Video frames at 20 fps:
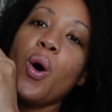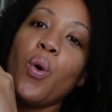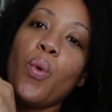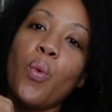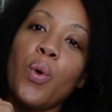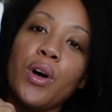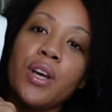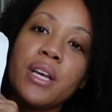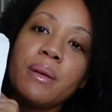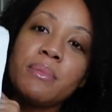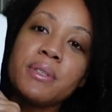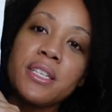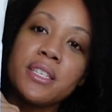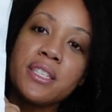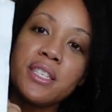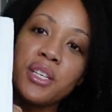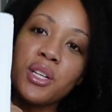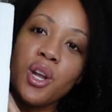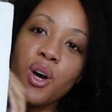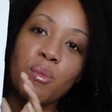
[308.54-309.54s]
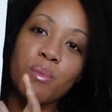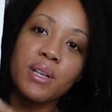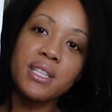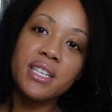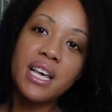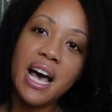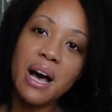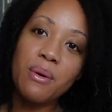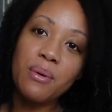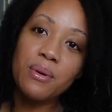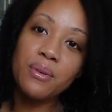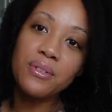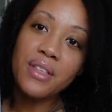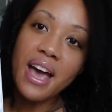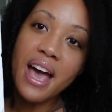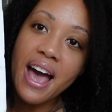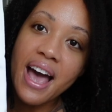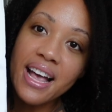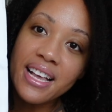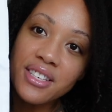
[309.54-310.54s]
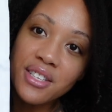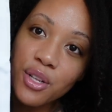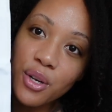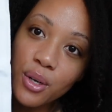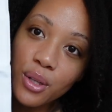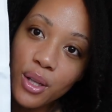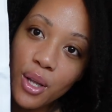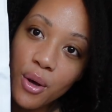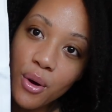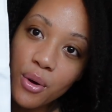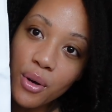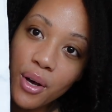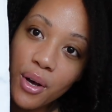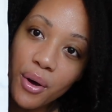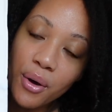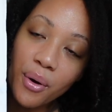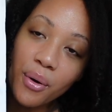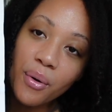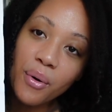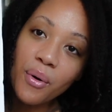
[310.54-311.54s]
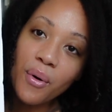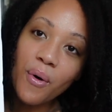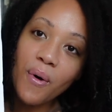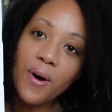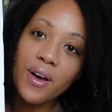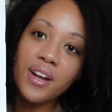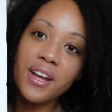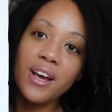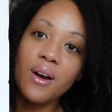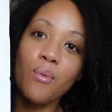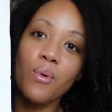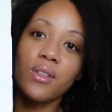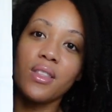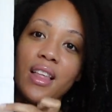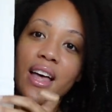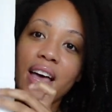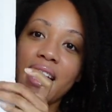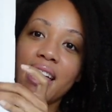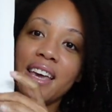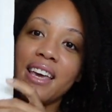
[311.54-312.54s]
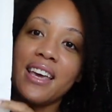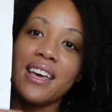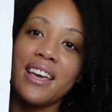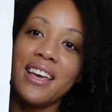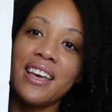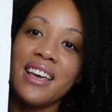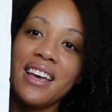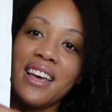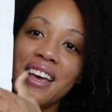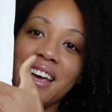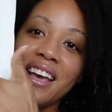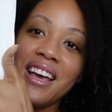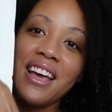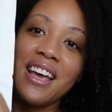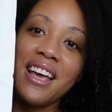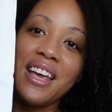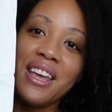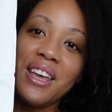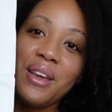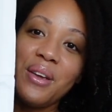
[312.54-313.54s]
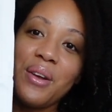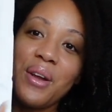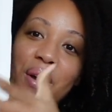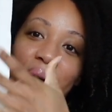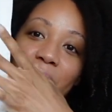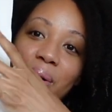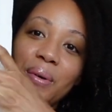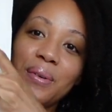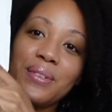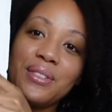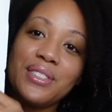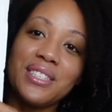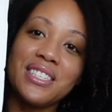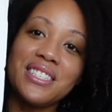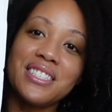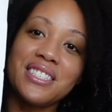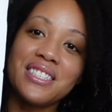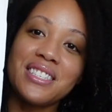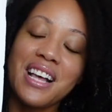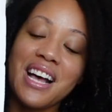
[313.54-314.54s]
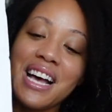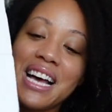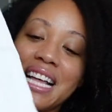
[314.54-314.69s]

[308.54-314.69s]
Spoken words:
Williams and Sonoma towel that has their logo on it with like, you know, just a